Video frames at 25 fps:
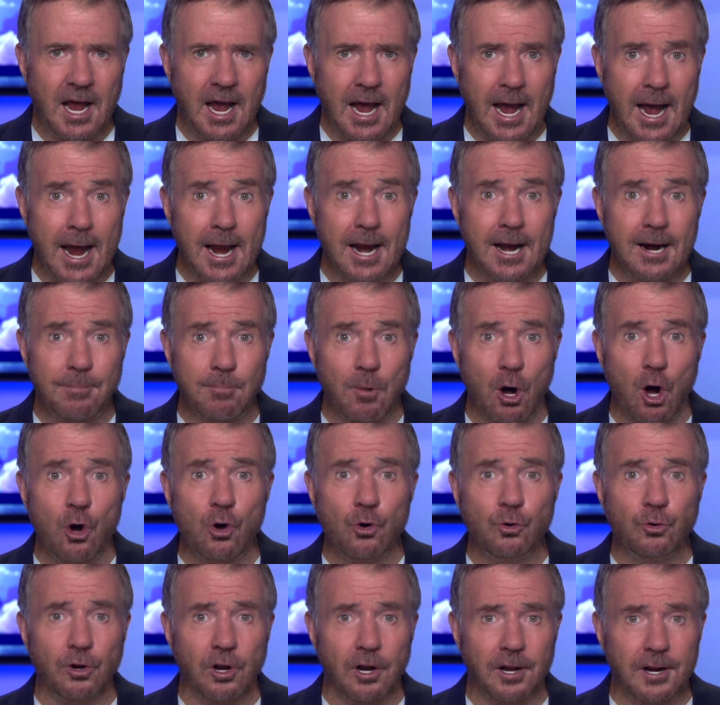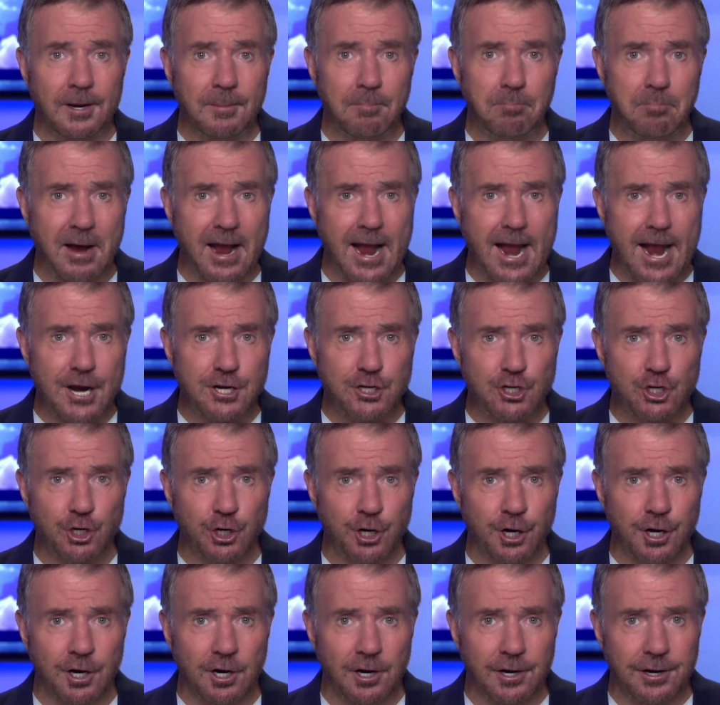I am only
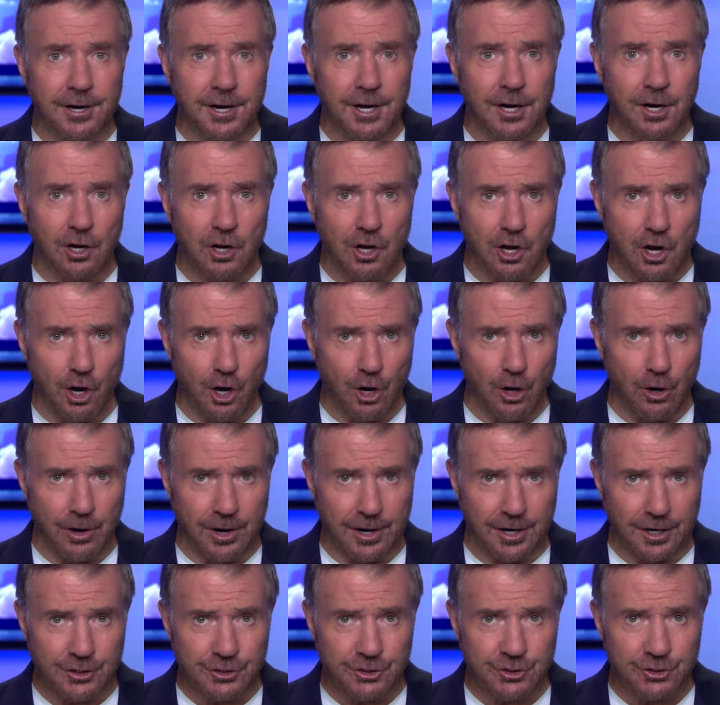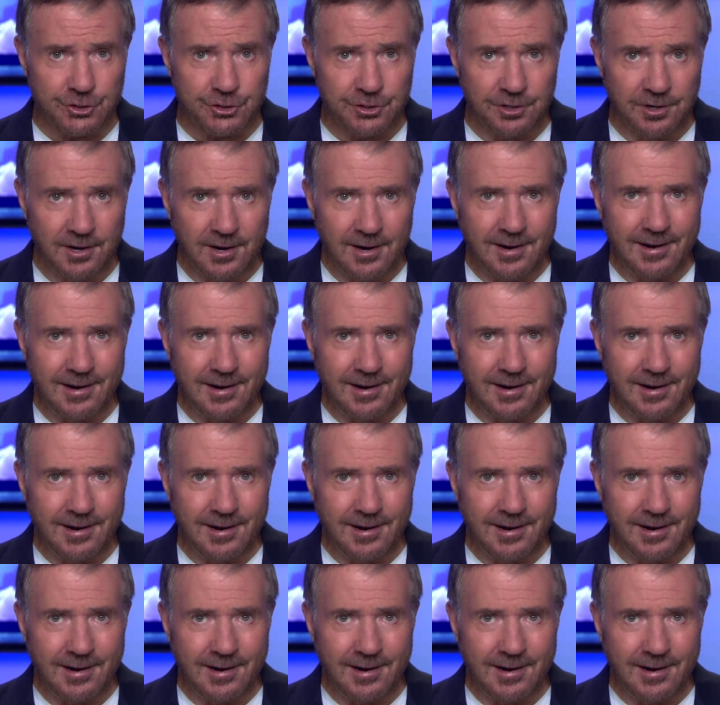passionately curious.